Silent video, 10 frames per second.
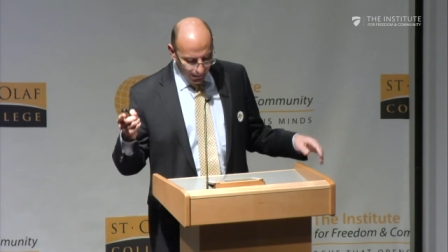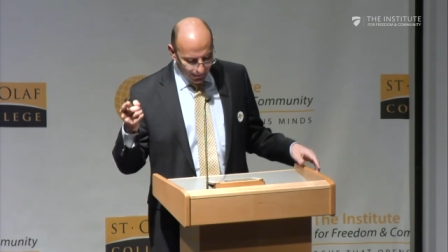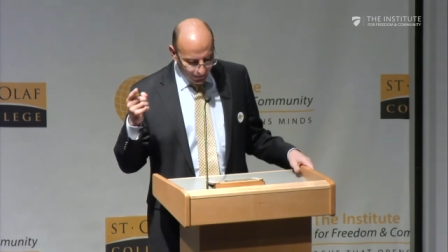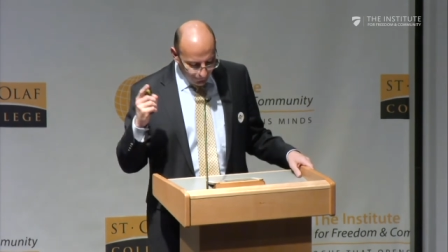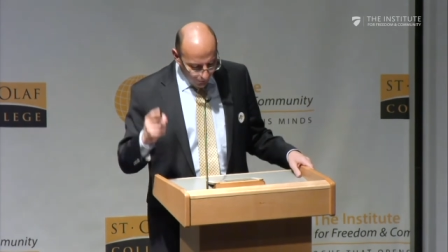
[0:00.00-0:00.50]

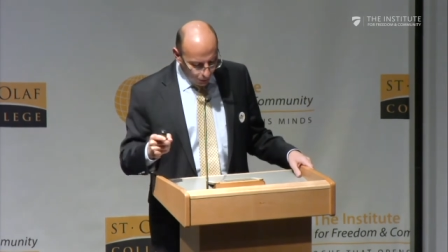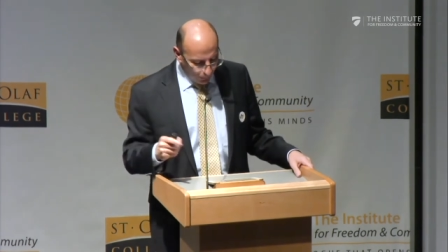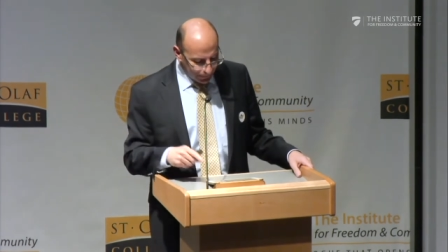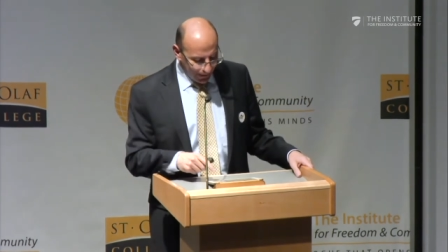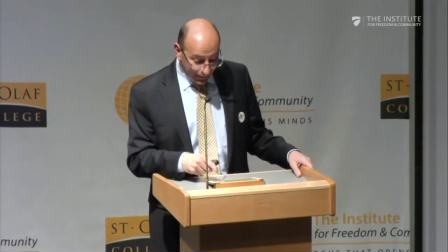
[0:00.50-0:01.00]

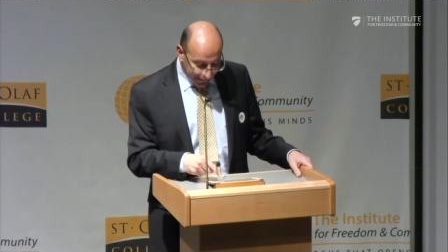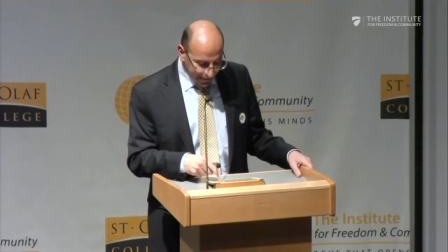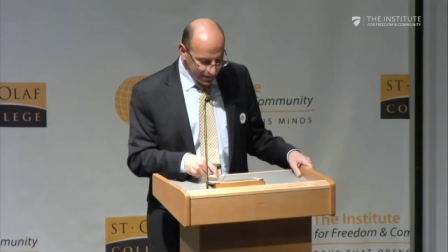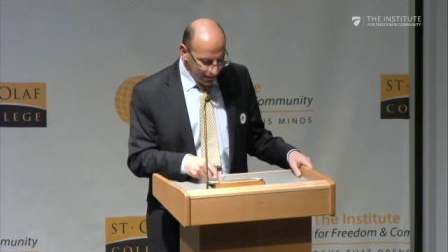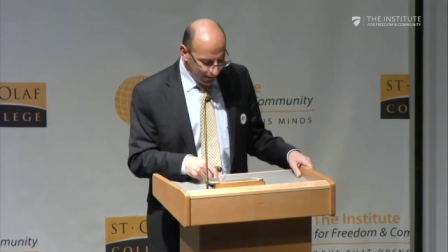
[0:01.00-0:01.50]
developed,
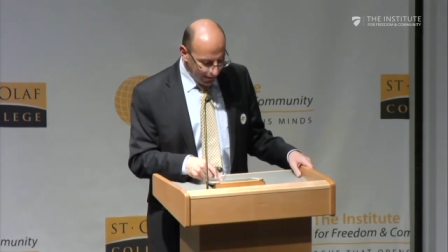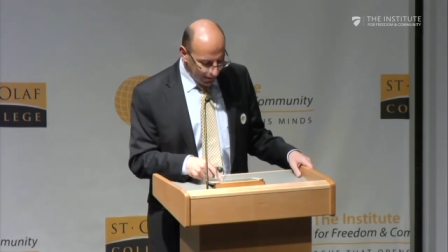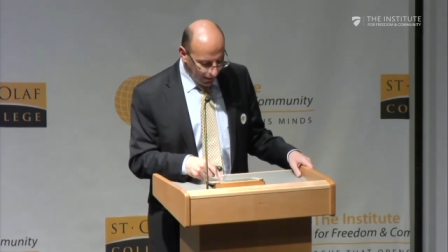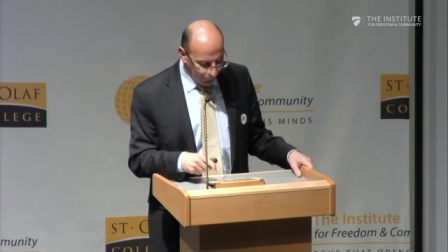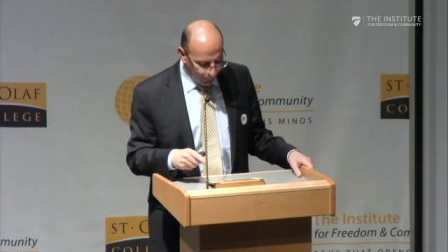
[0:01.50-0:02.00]
interestingly
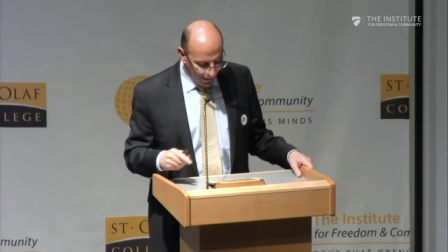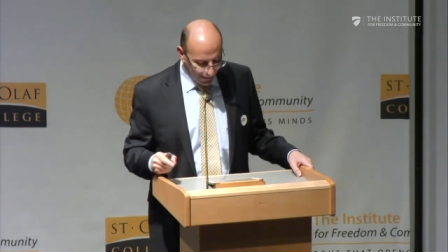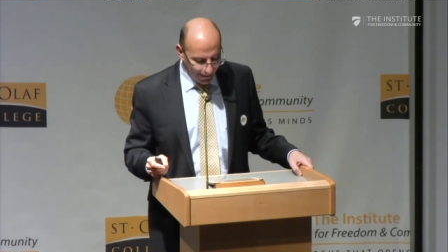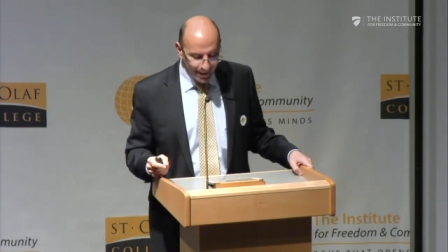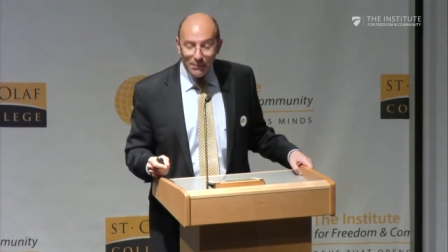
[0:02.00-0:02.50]
enough, by
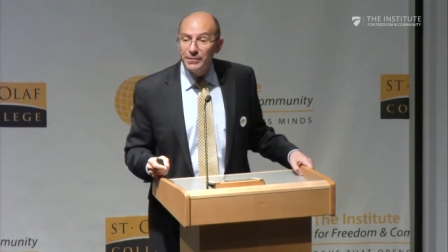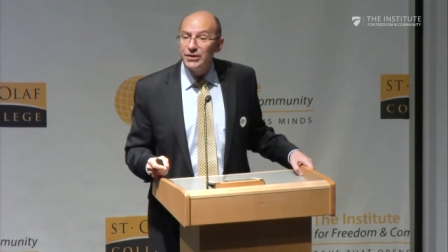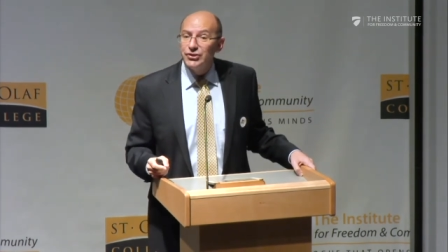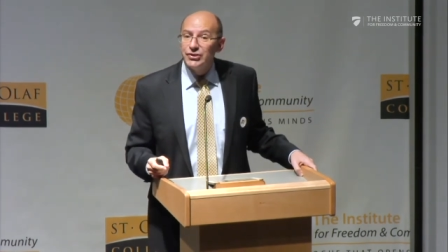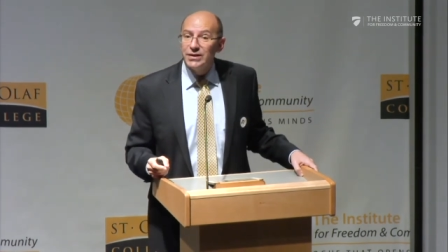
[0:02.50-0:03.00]
an Arab
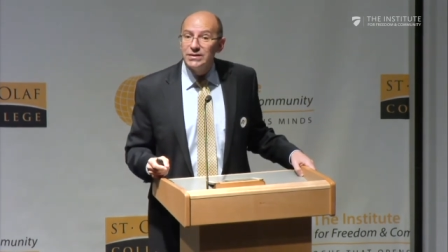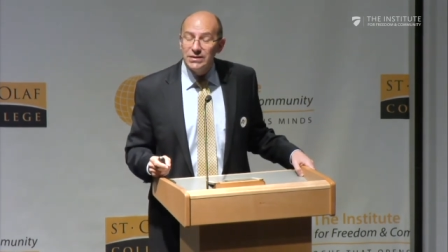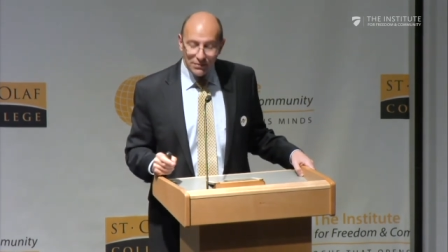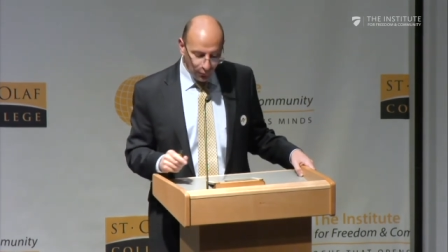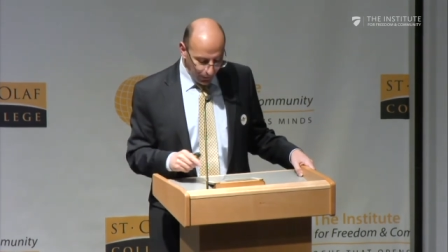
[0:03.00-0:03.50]

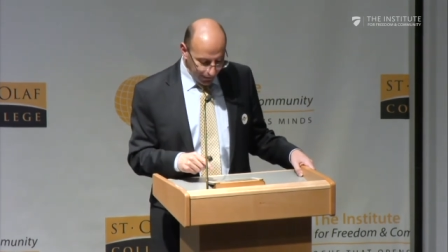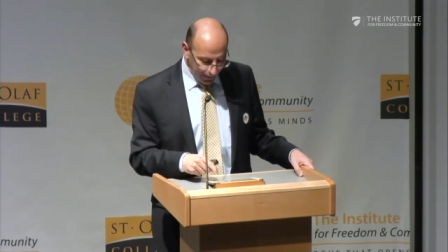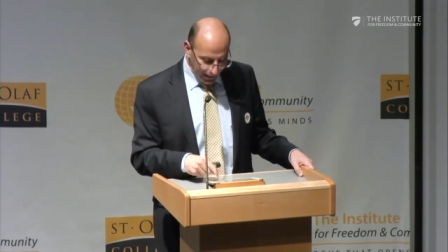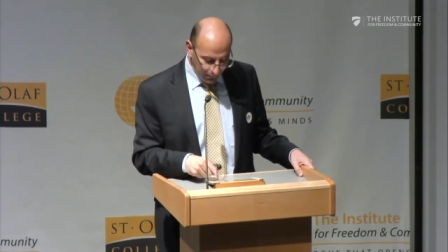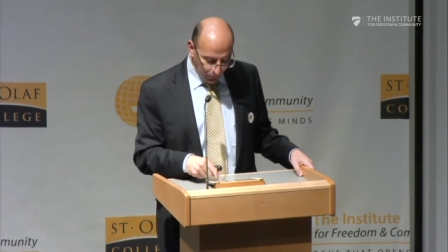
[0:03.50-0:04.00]
Christian with the
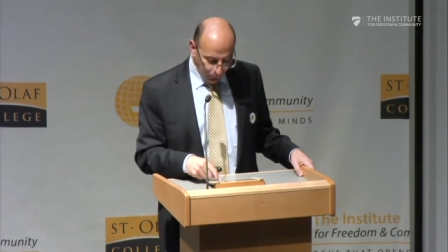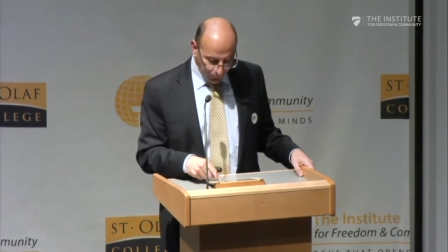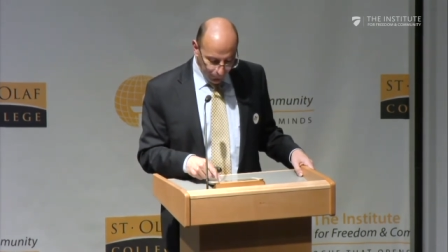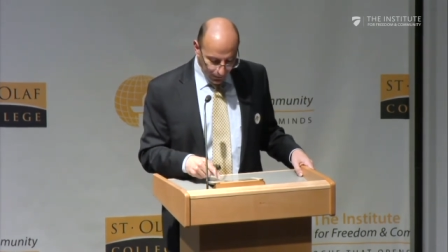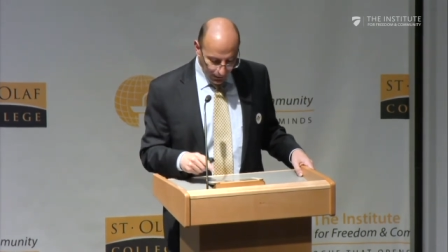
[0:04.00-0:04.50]
name
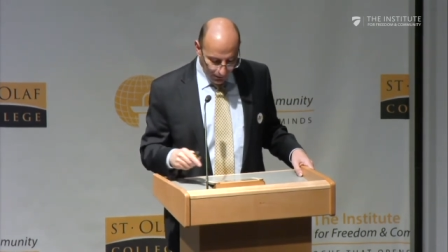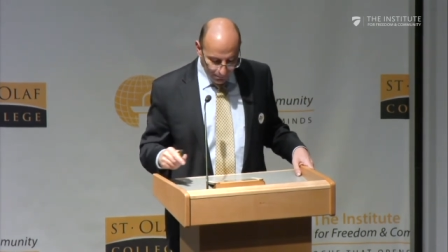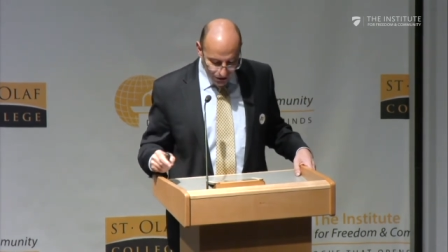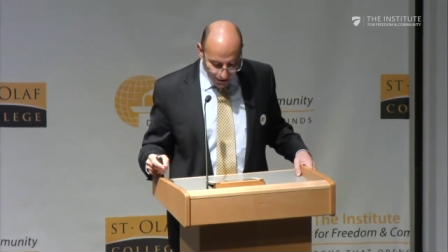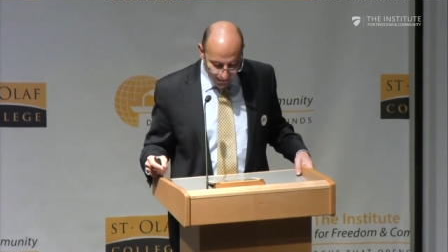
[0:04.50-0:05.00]
of
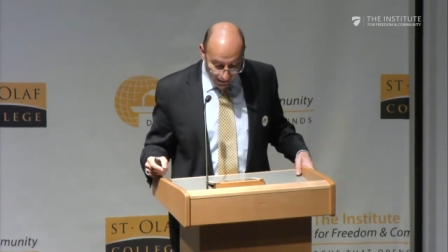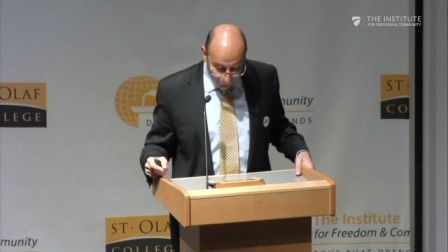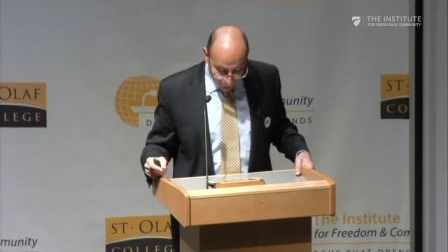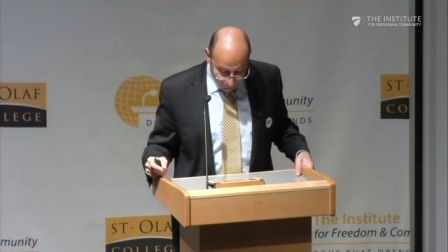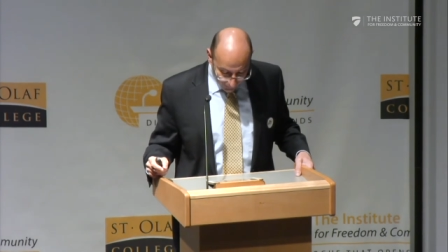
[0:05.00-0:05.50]
Michel
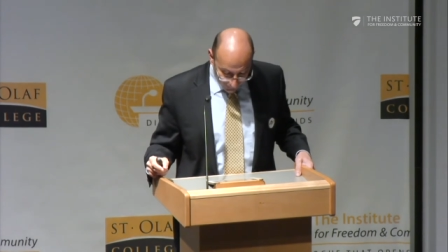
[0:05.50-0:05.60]
Aflaq.